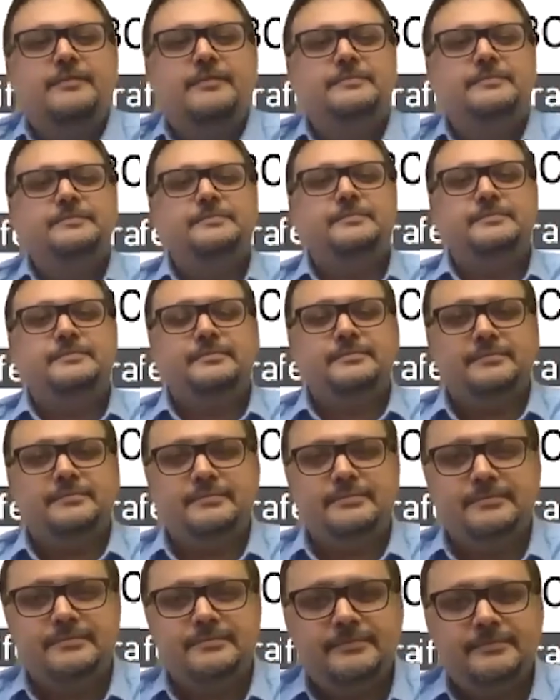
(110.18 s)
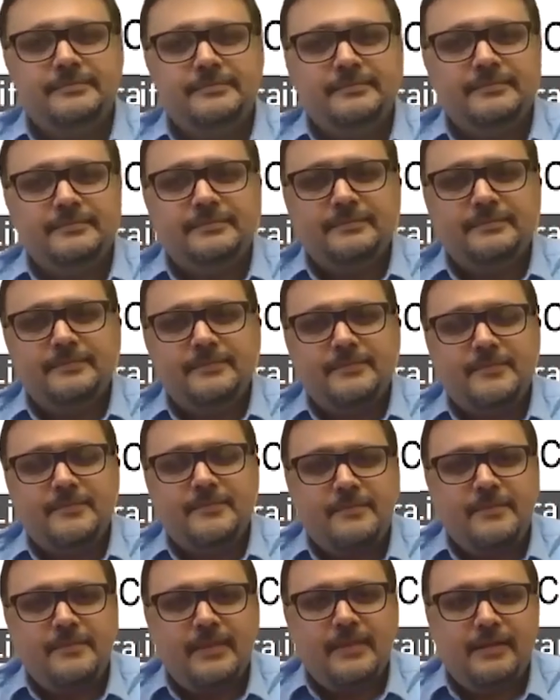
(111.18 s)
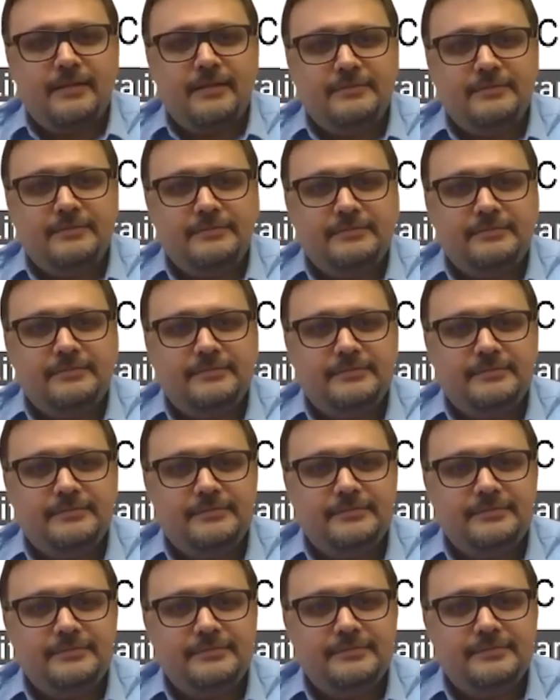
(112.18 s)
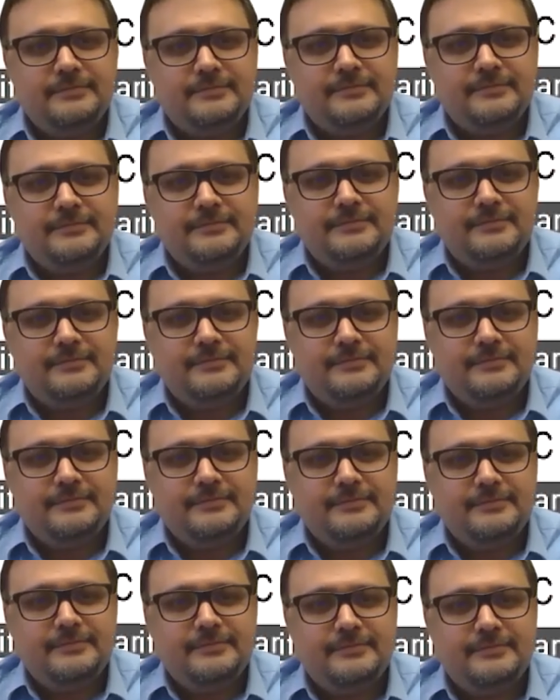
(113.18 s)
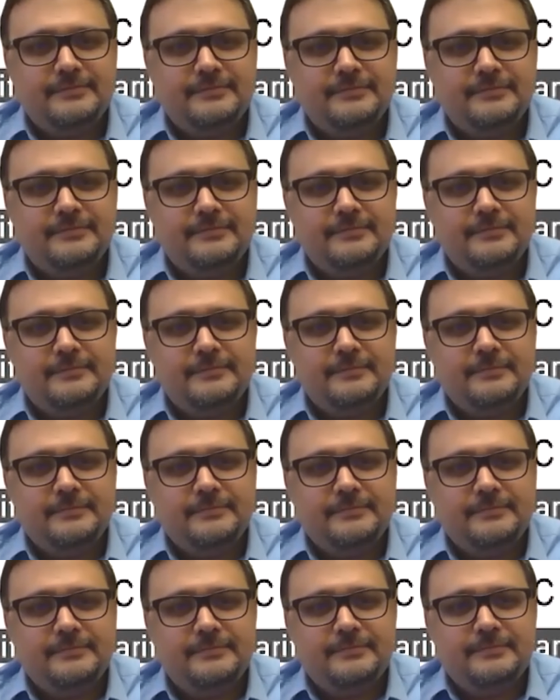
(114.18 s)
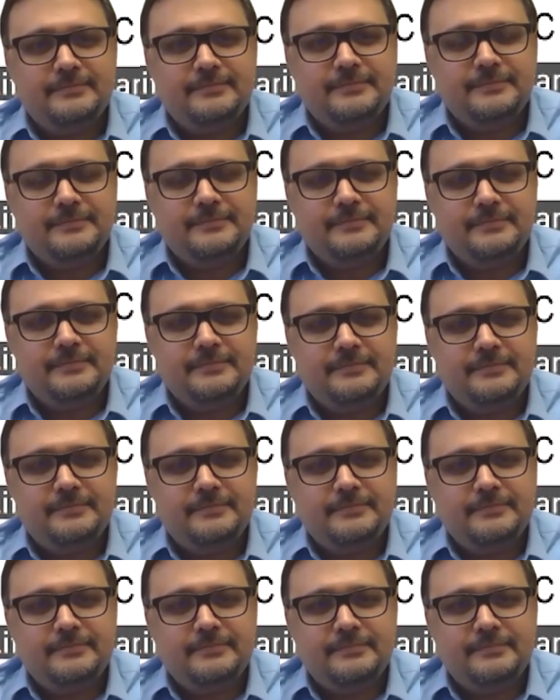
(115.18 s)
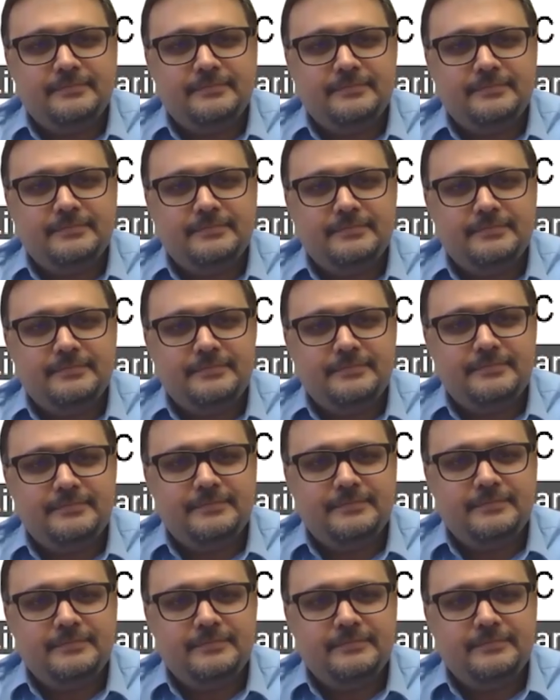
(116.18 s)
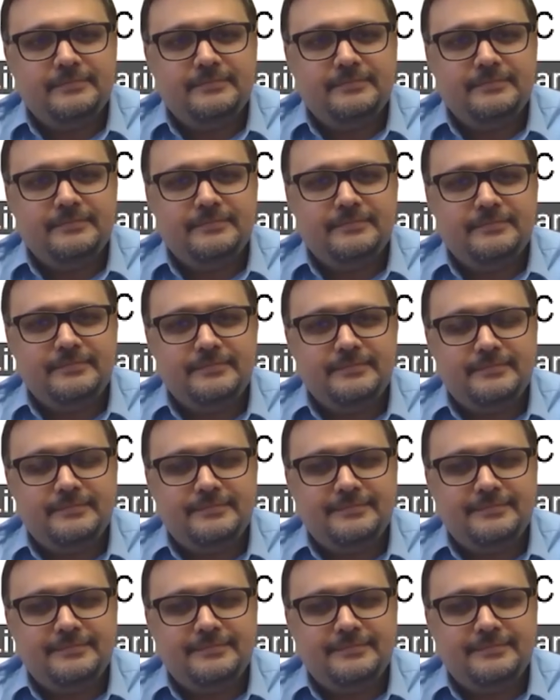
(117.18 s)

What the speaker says: No words are spoken by the person on screen.